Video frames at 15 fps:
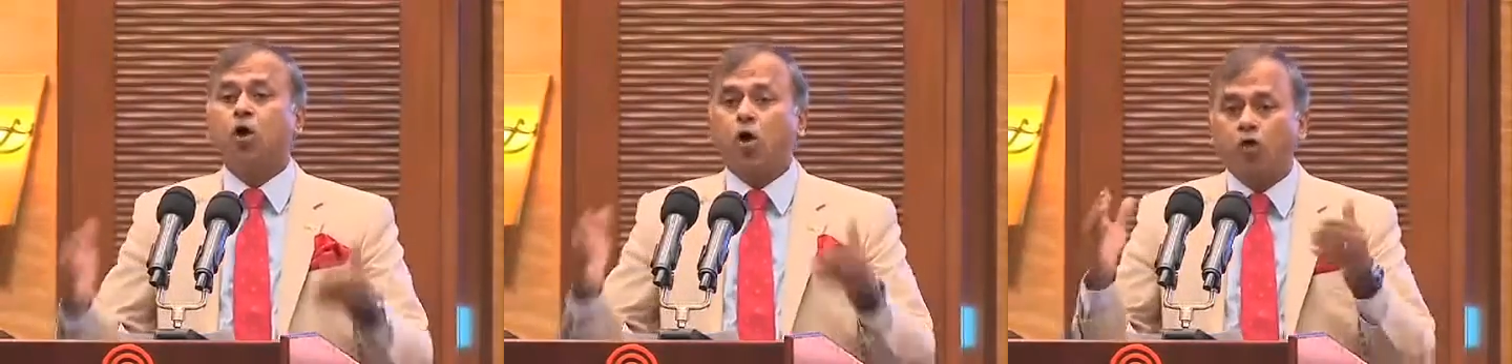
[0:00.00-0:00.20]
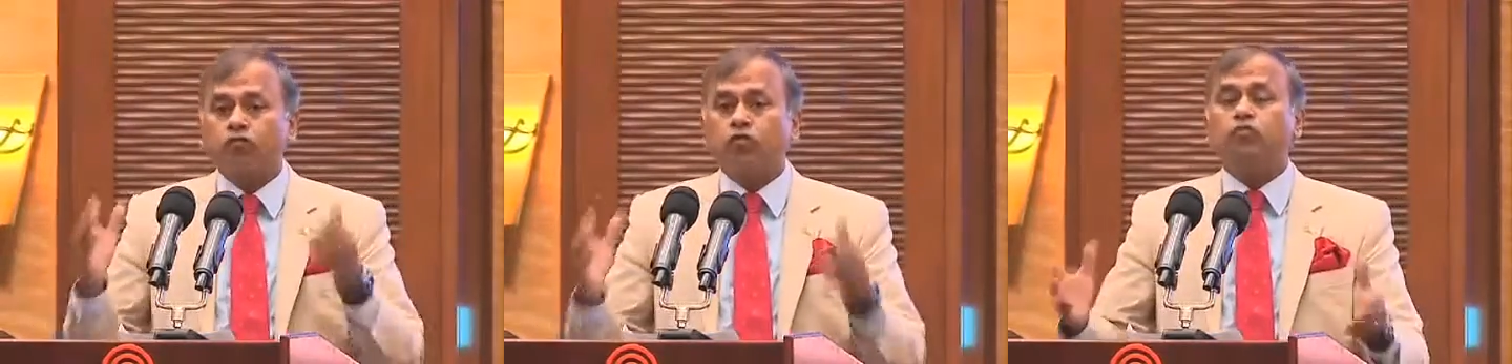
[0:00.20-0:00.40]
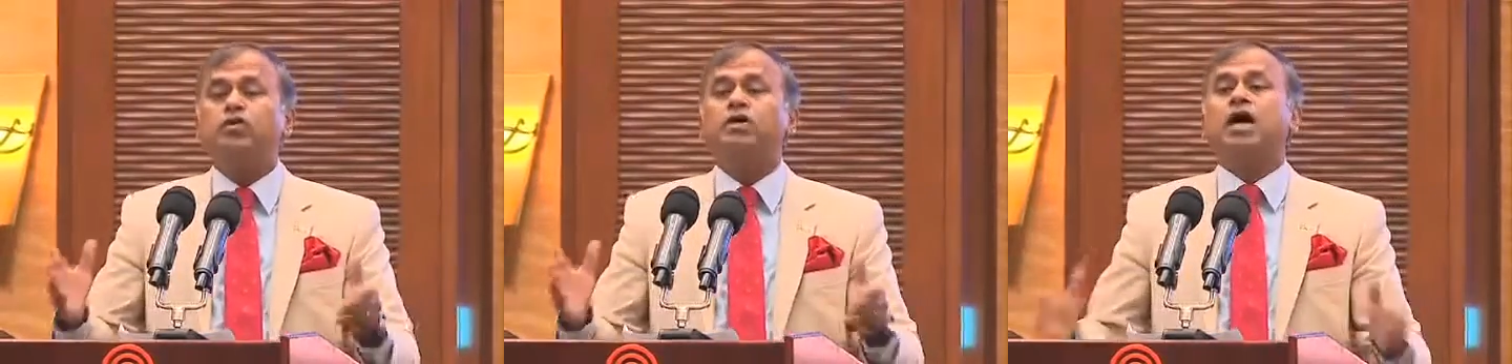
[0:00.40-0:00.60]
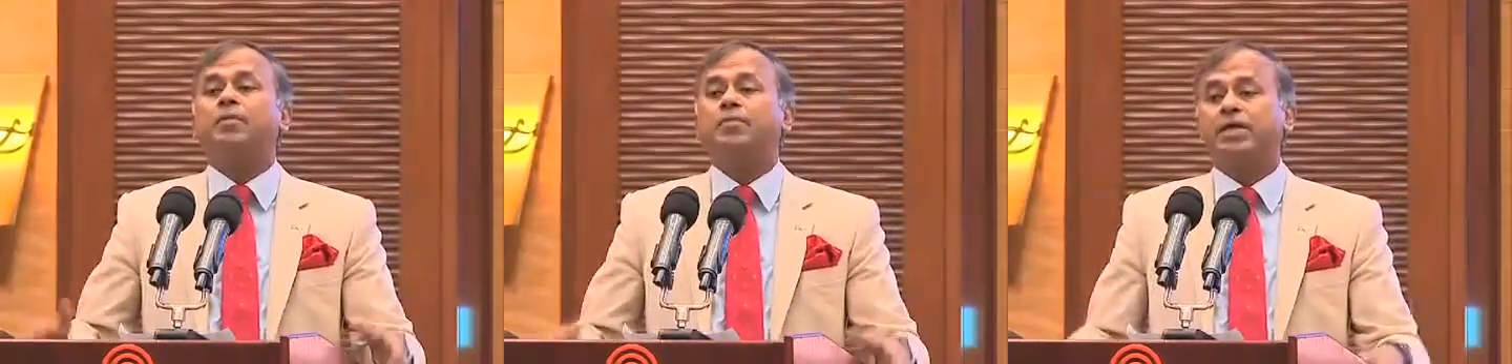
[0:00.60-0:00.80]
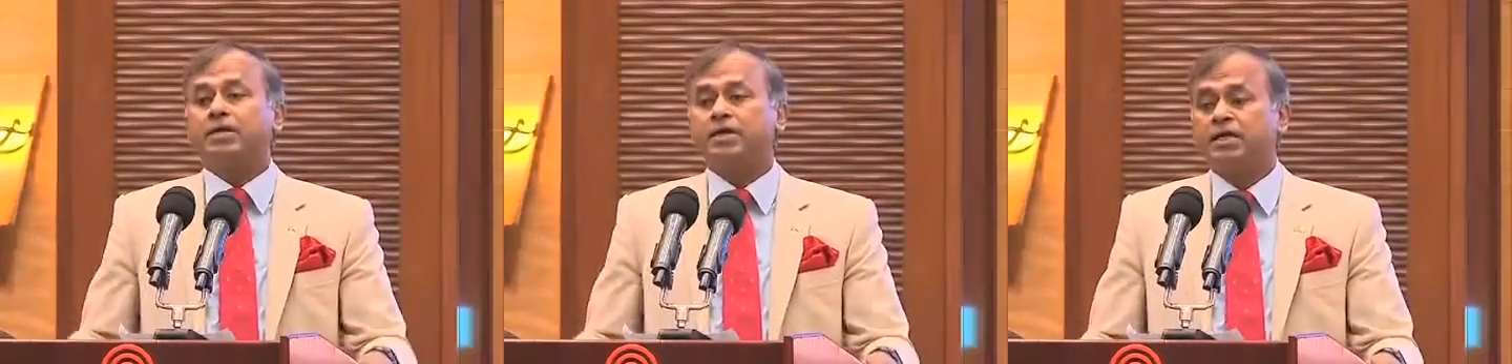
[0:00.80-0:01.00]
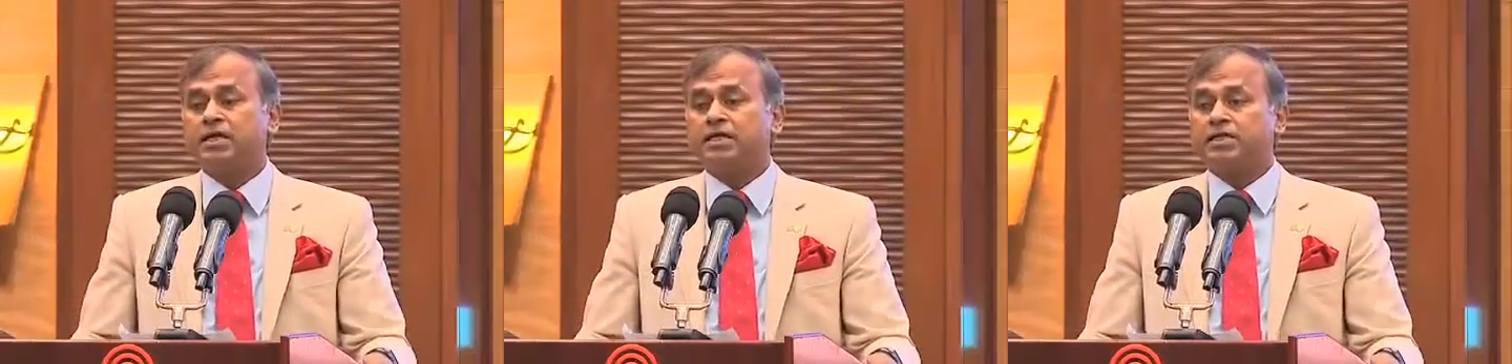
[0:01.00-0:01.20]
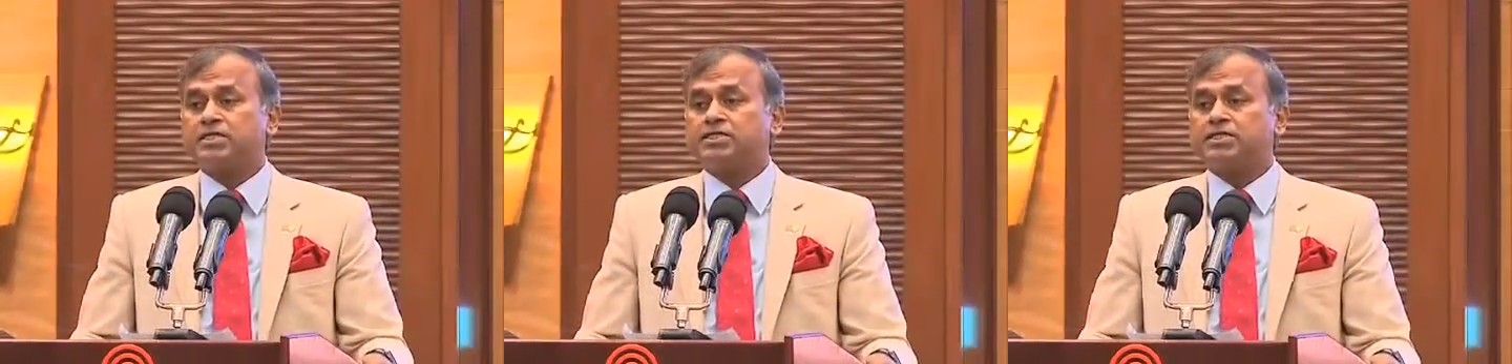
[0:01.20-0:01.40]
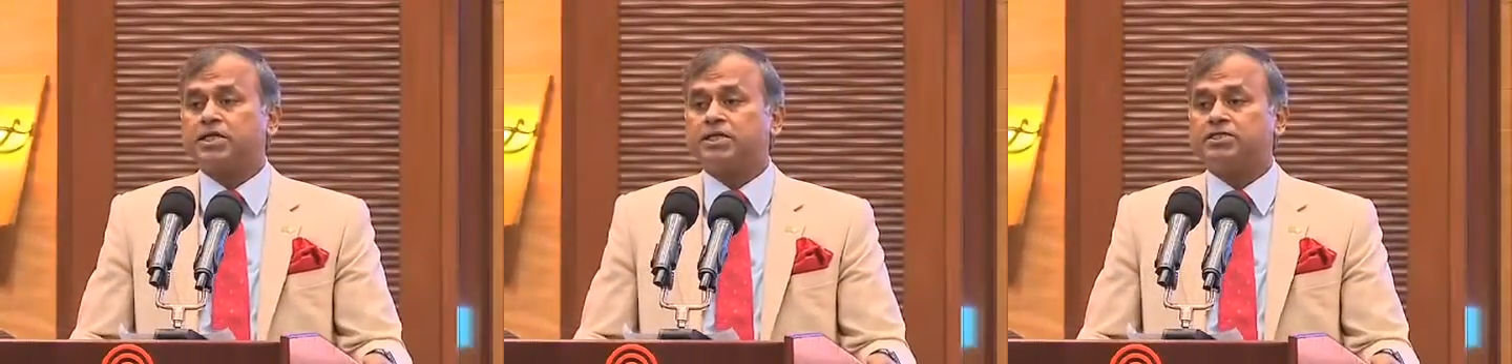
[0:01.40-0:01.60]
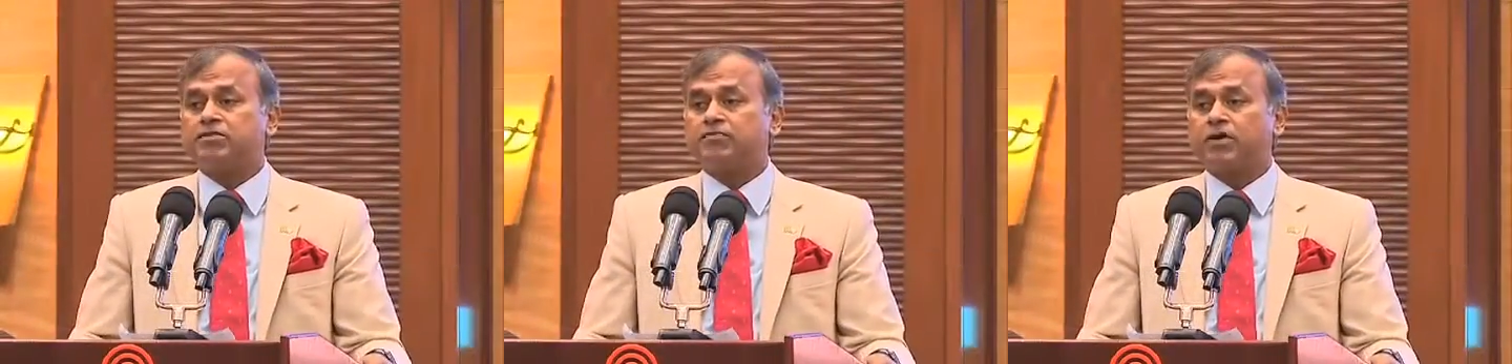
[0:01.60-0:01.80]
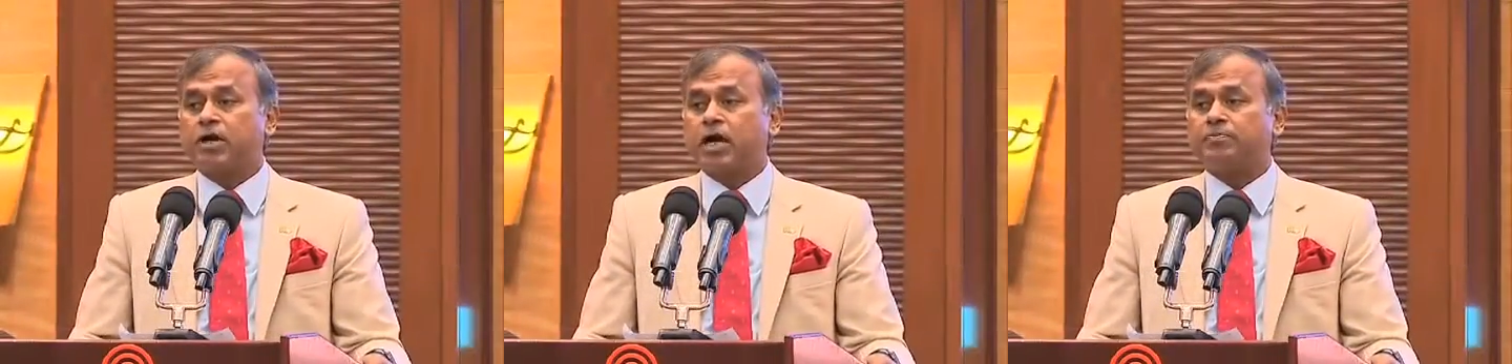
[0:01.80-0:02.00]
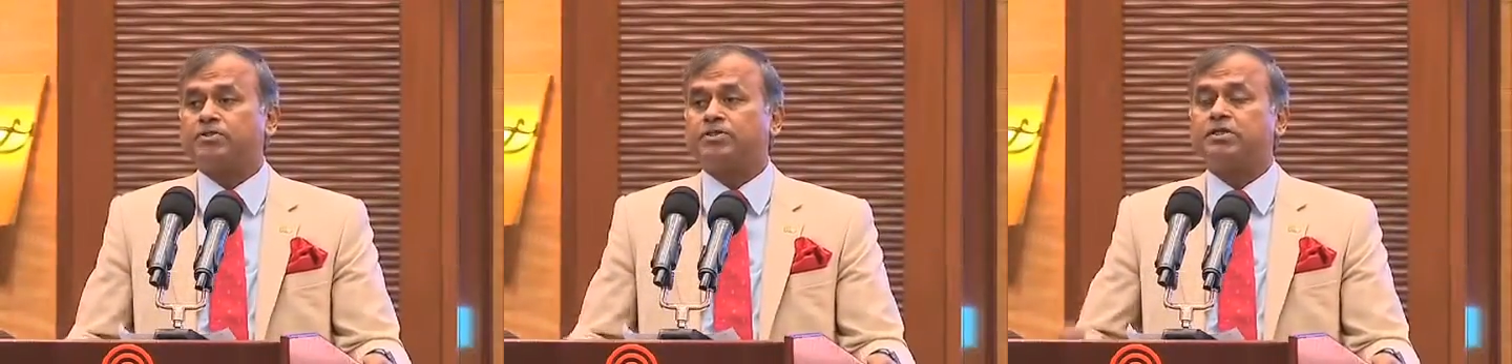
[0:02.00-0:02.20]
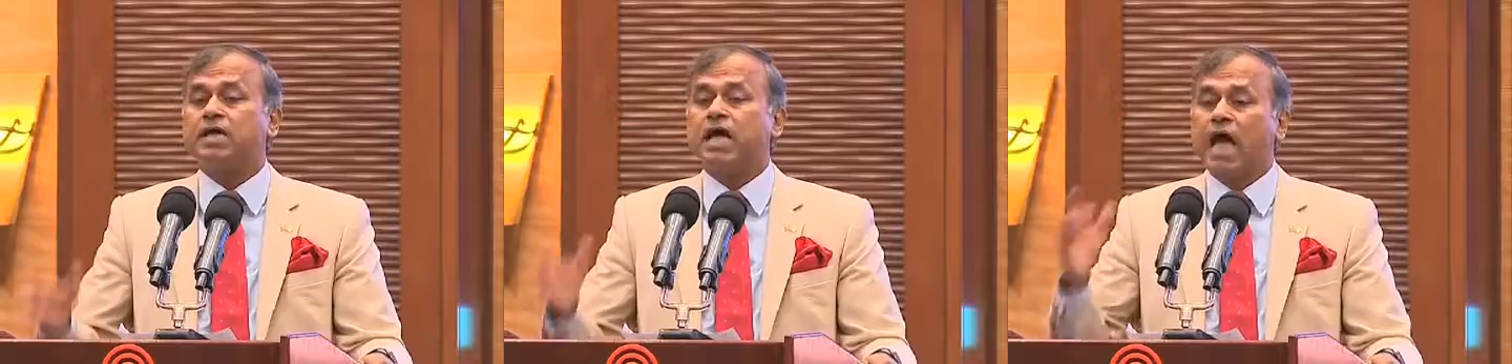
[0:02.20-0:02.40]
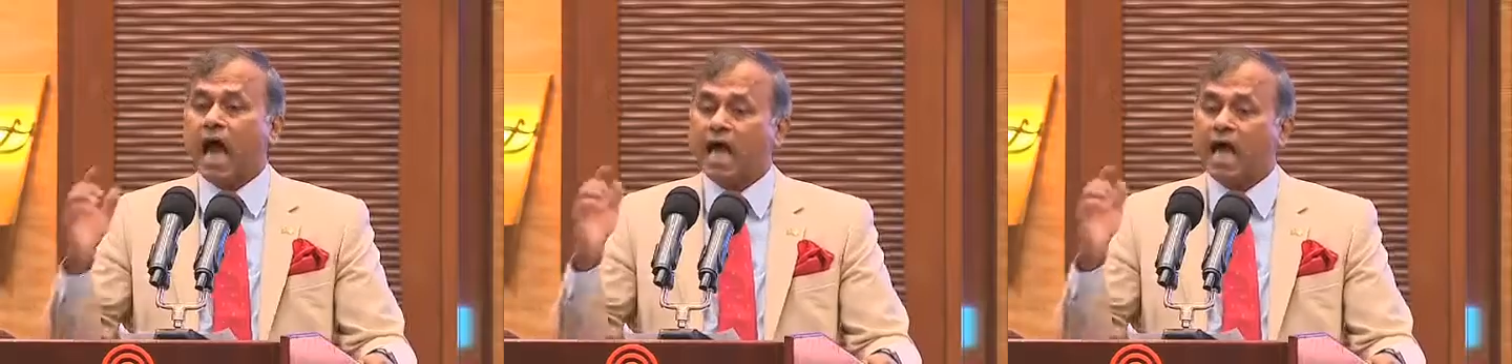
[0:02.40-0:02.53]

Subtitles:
of overcoming the scourge of corruption.